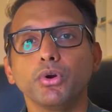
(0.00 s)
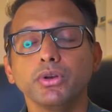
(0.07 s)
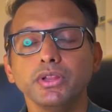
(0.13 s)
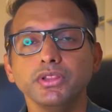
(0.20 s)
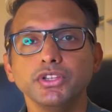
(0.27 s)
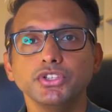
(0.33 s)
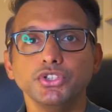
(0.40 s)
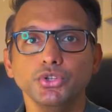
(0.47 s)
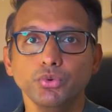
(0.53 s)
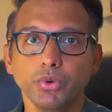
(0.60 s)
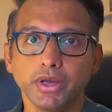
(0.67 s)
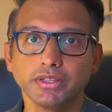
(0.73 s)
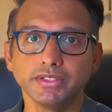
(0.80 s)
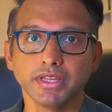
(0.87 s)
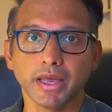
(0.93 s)
in this new
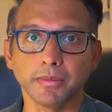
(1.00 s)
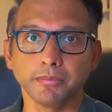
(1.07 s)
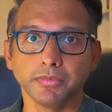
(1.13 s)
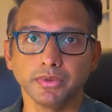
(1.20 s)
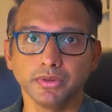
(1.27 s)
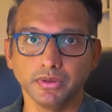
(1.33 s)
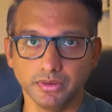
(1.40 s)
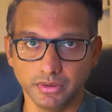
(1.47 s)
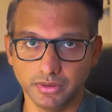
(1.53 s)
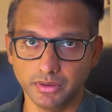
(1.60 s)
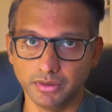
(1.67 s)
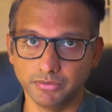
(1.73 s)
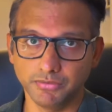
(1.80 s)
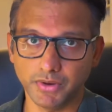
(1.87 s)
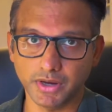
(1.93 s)
exam, the
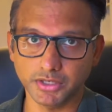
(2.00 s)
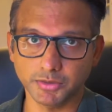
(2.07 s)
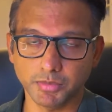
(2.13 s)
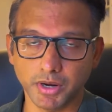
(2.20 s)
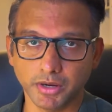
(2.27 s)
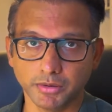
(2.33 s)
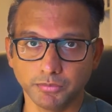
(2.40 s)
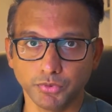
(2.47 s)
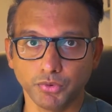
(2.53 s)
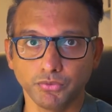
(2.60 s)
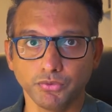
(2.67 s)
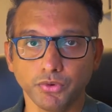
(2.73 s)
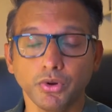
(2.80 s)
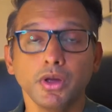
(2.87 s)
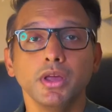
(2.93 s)
Fachsprachenprüfung.